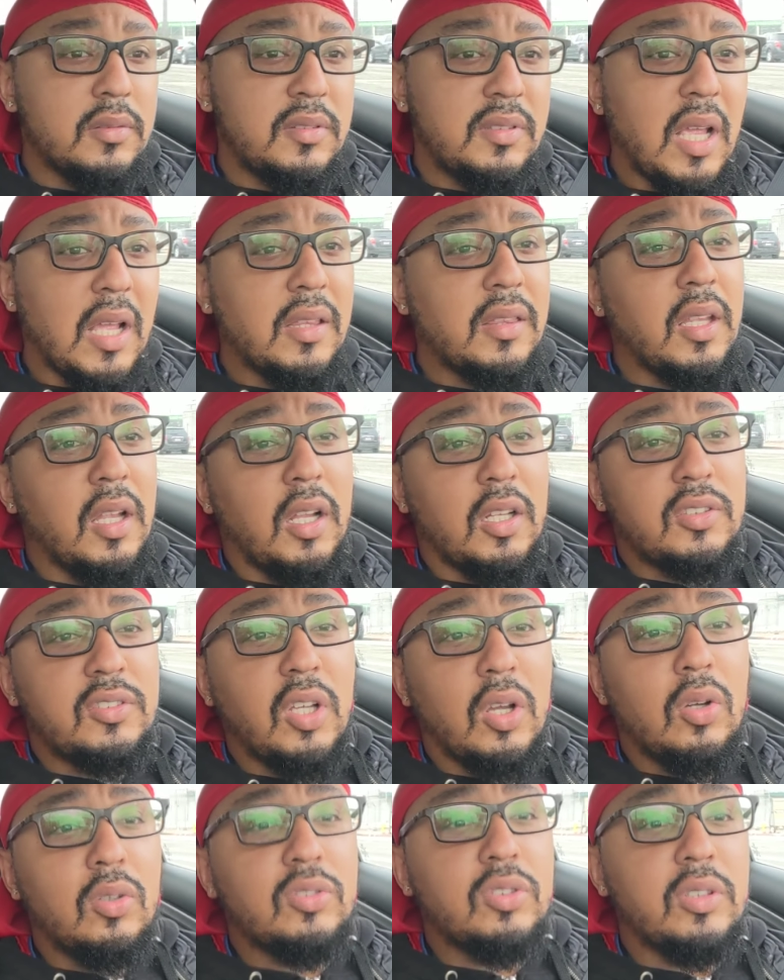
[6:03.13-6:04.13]
sat there and
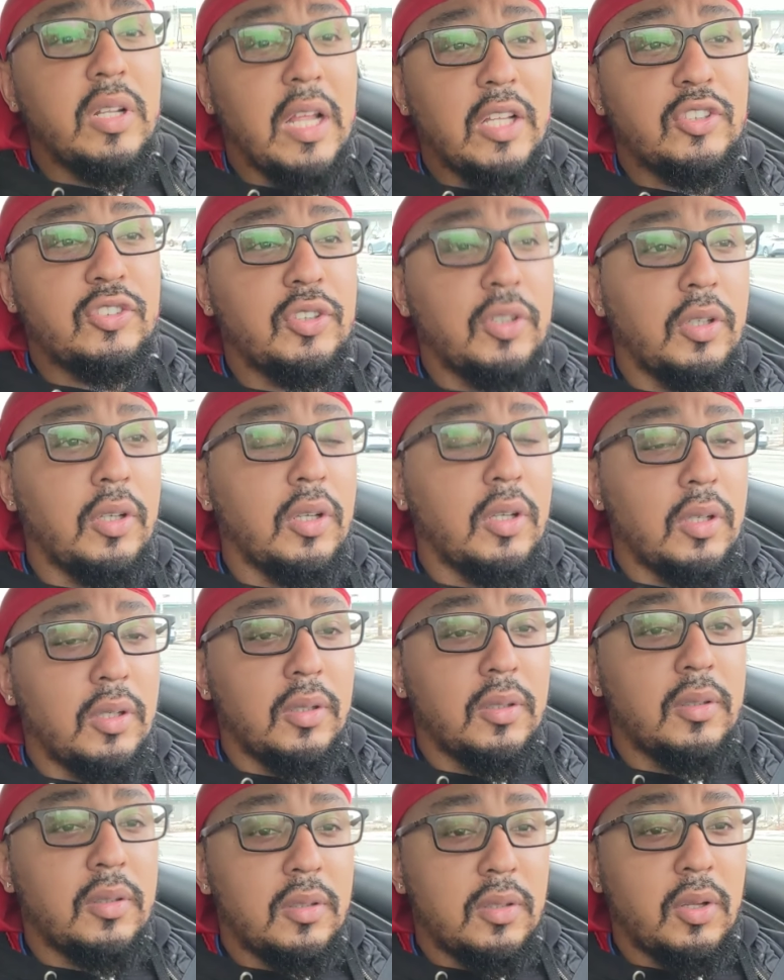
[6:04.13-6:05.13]
told you that your
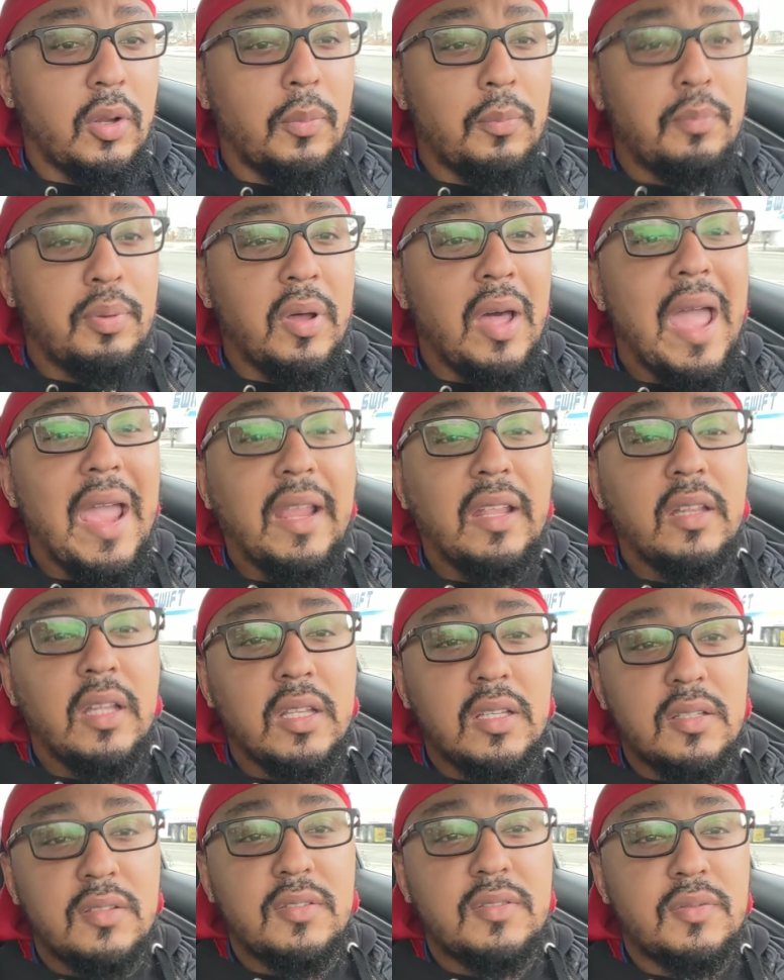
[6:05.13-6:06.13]
your
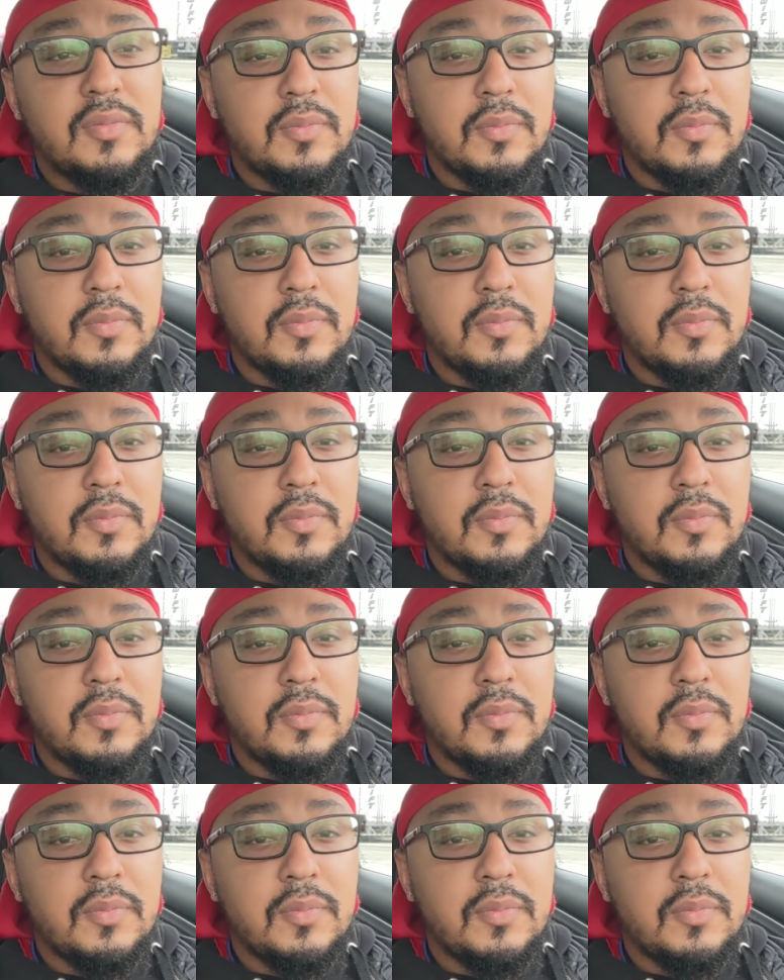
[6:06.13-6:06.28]
blackness